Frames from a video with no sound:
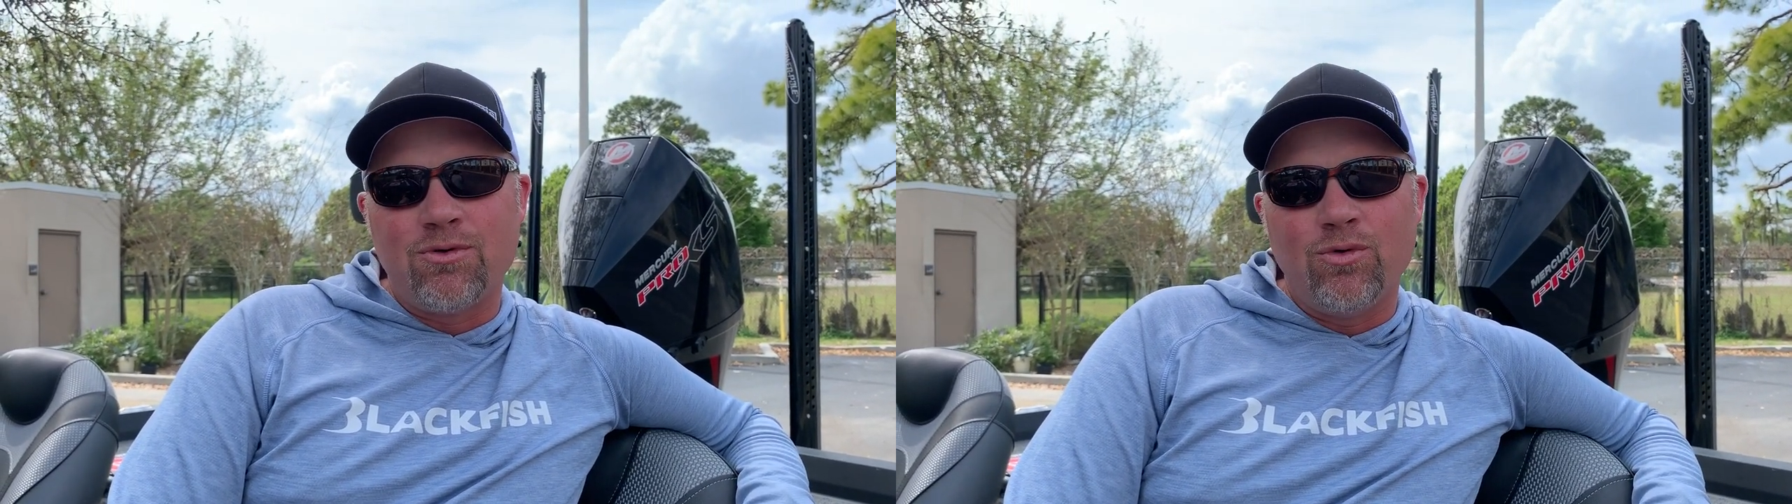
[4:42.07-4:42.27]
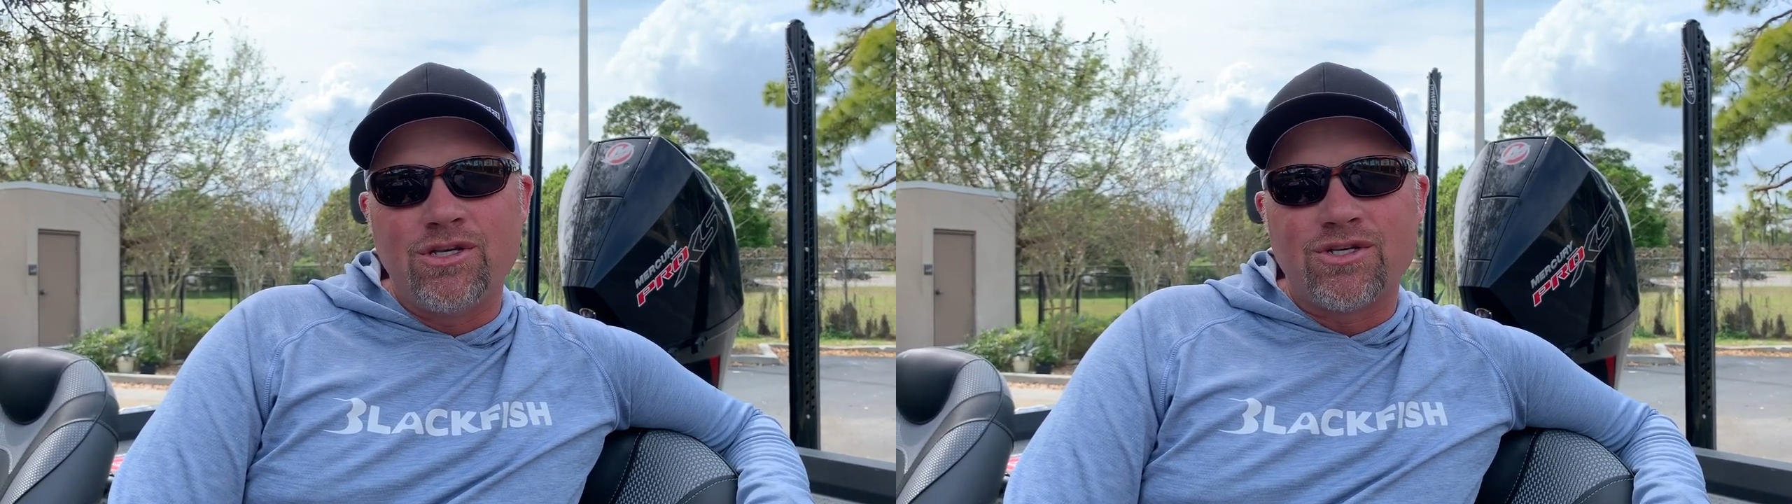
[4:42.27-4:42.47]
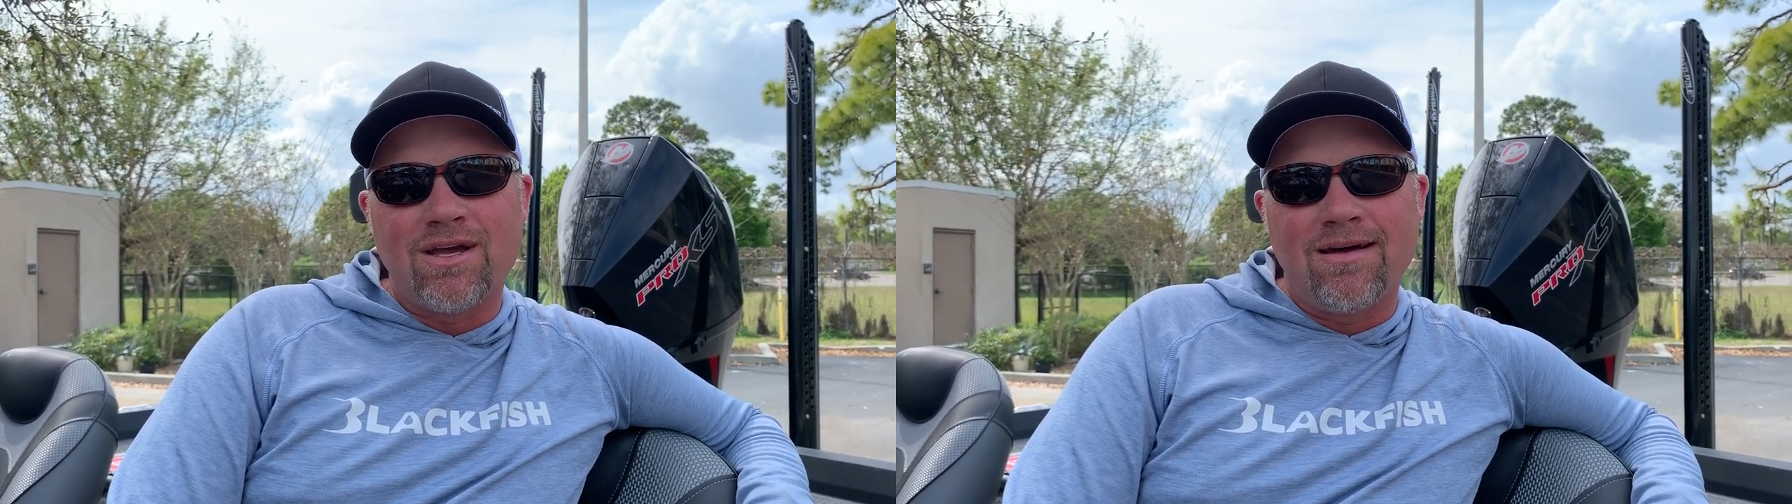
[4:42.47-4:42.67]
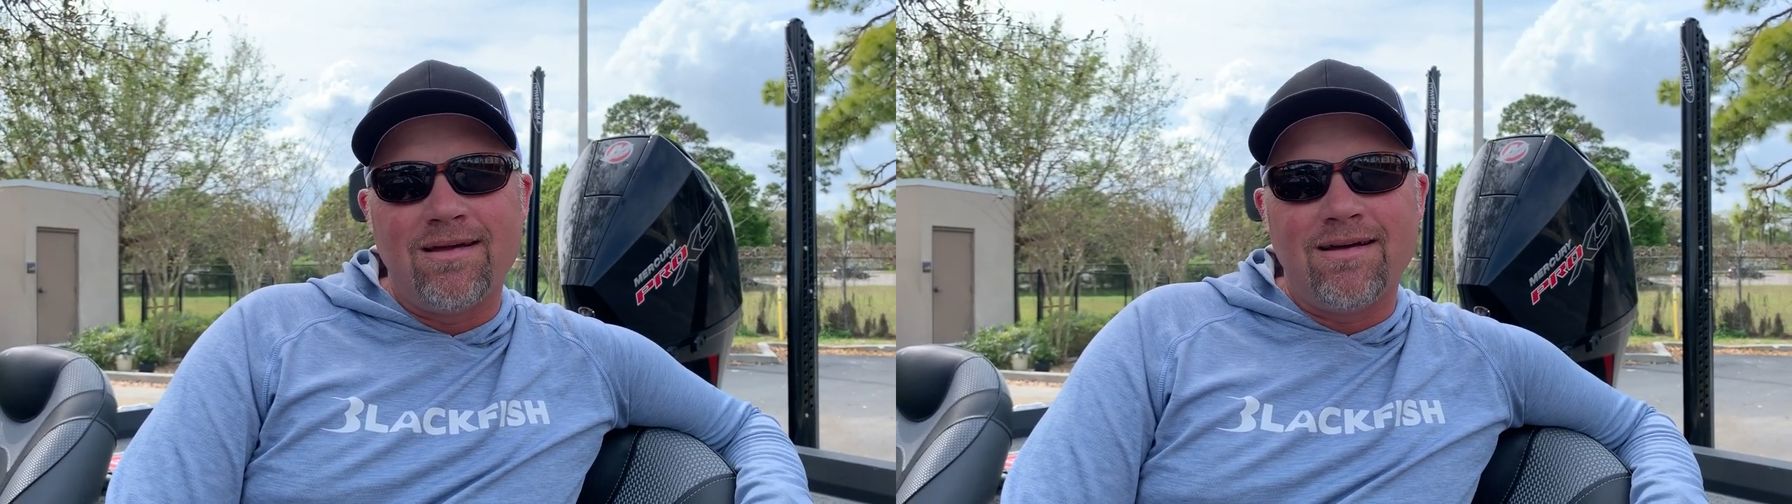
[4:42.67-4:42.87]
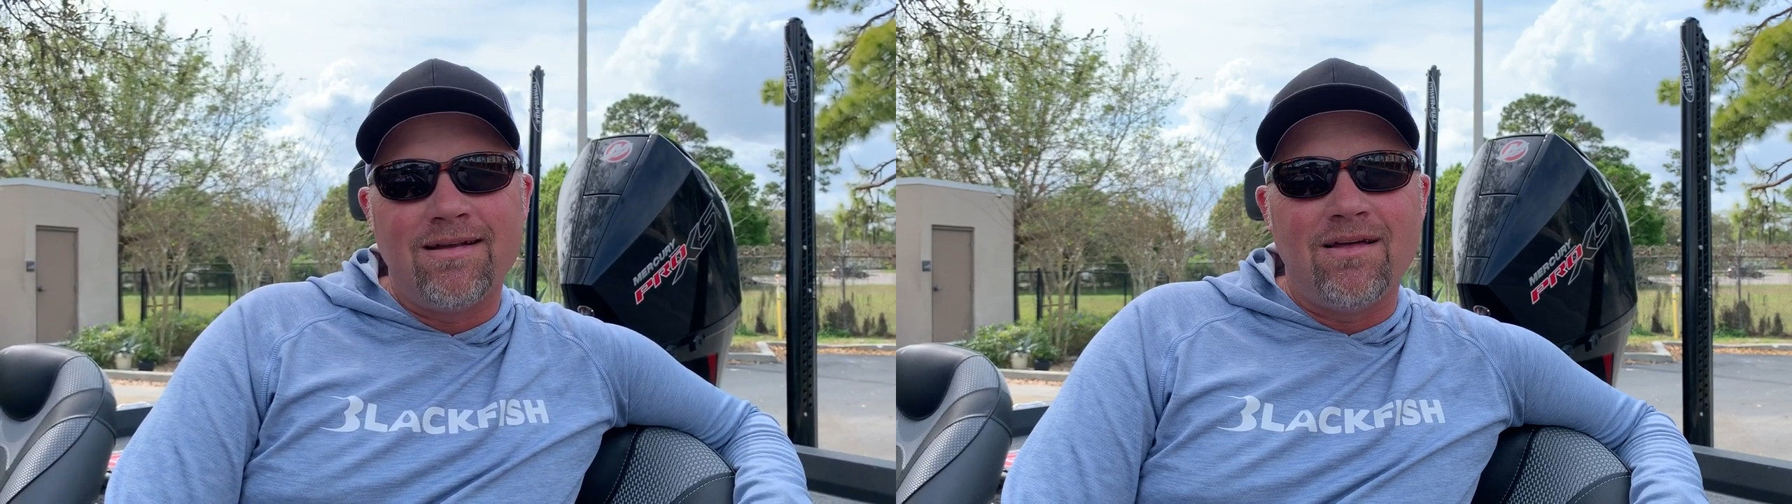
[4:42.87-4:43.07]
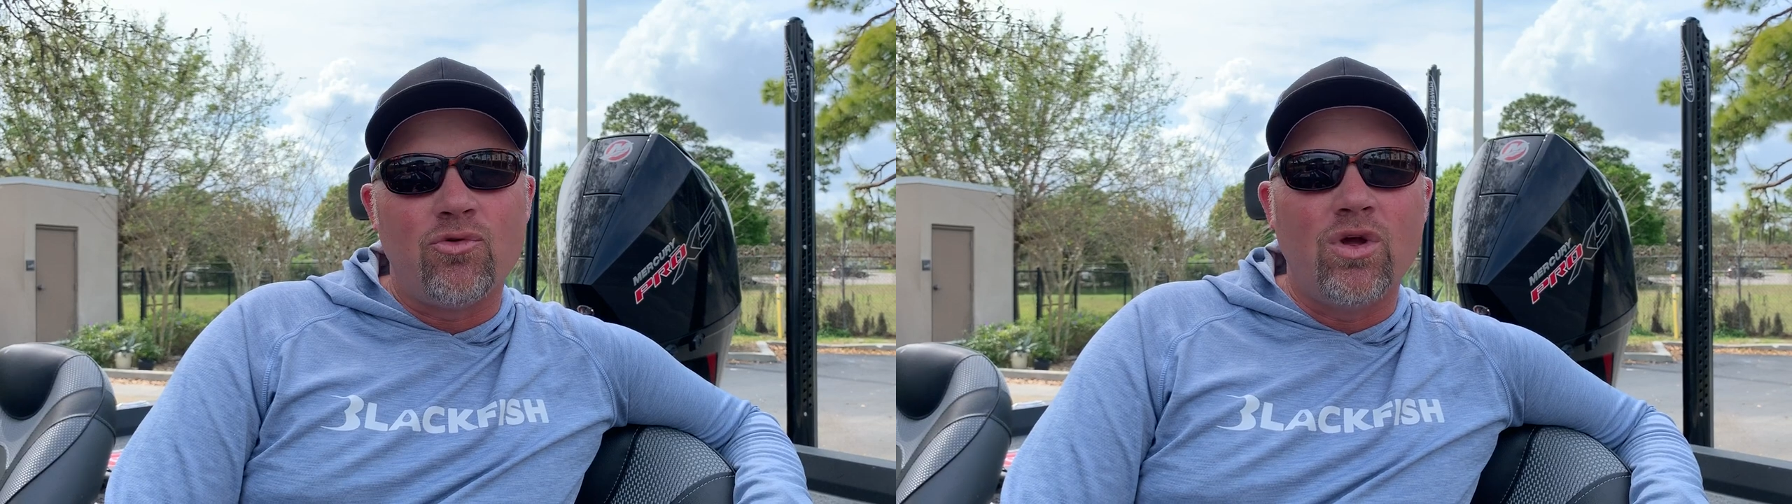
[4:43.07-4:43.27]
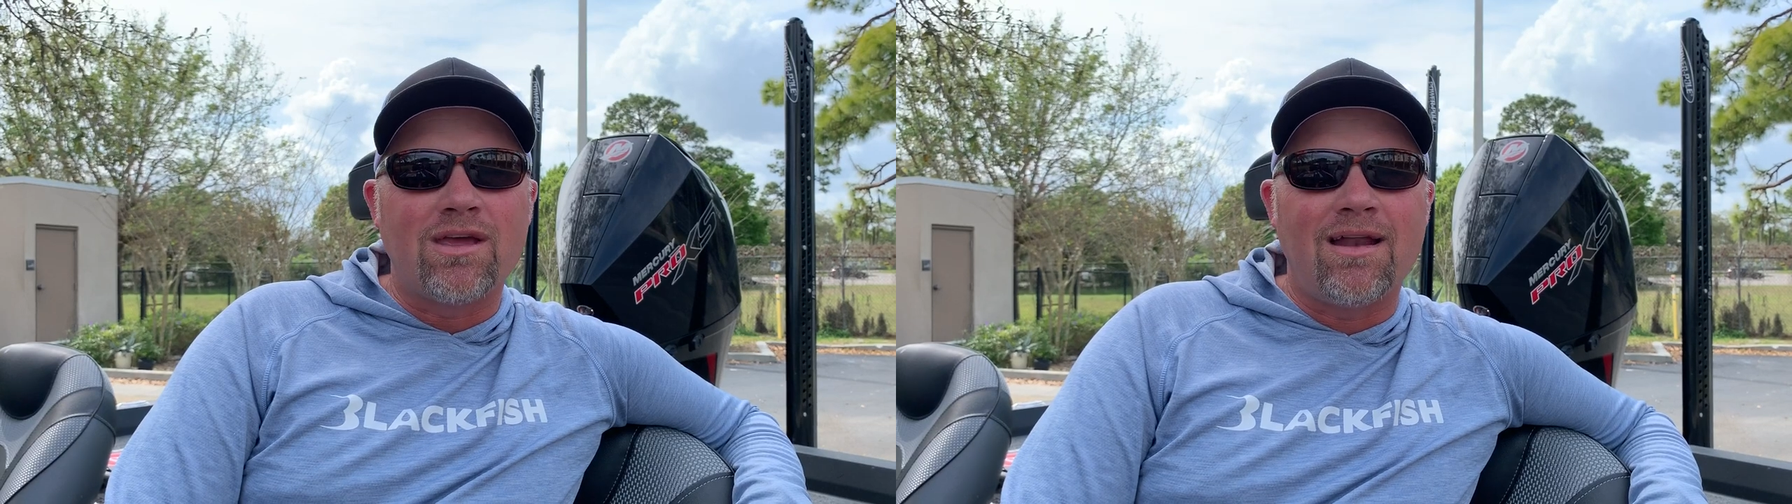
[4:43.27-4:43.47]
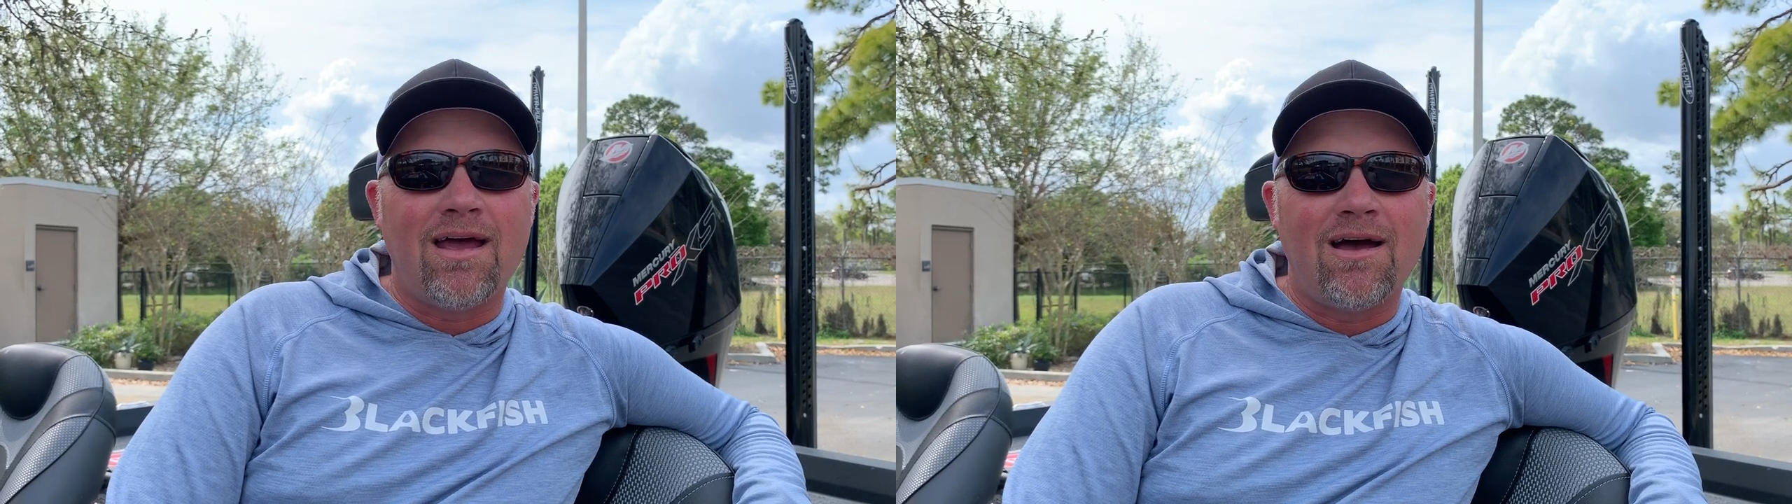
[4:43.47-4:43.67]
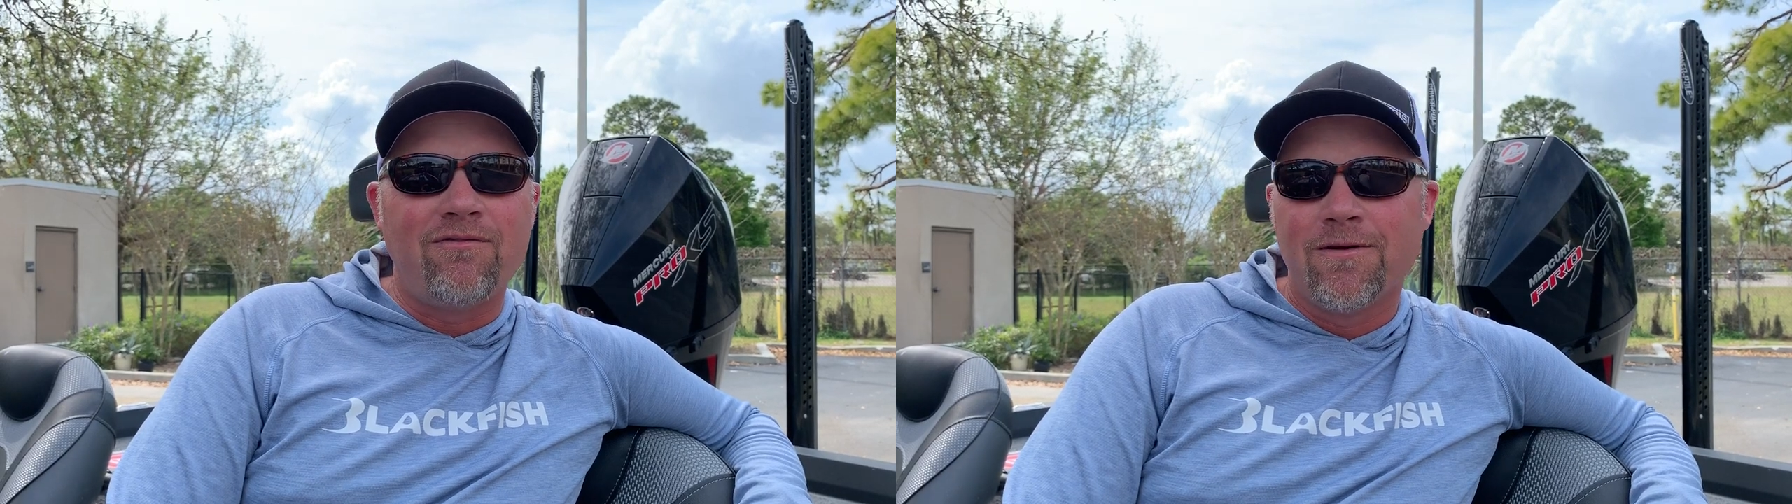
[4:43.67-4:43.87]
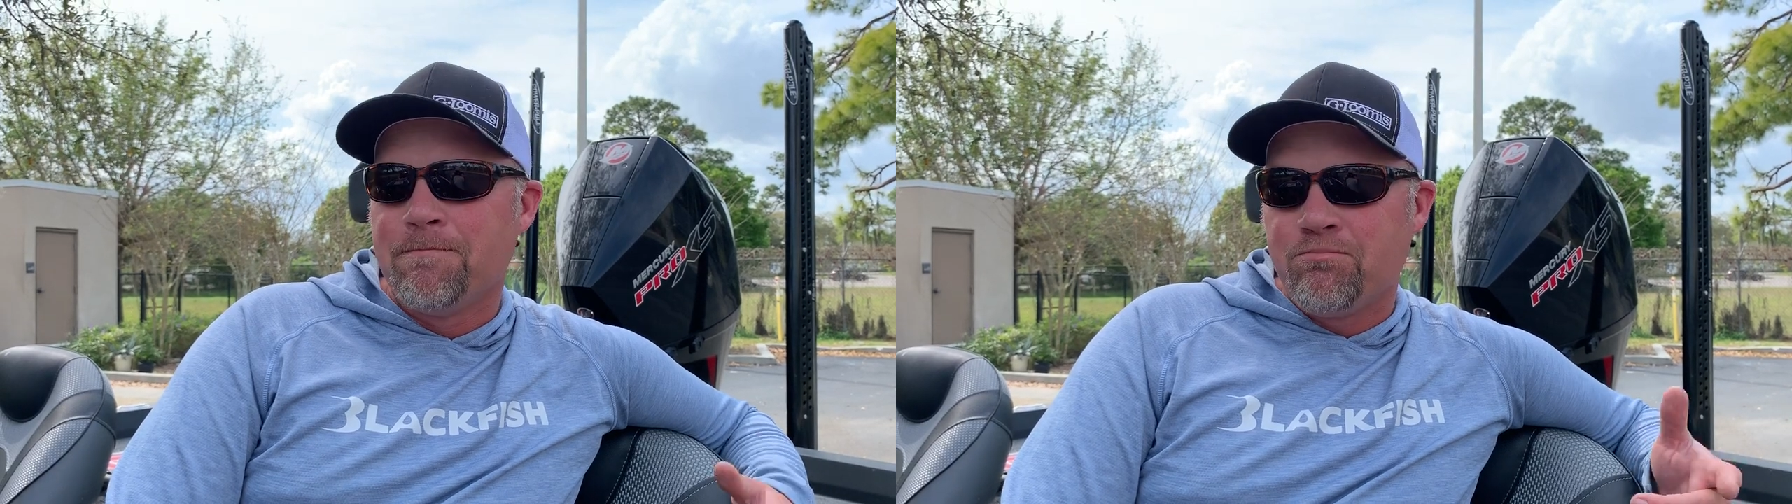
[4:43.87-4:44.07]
but we just got another week and a half.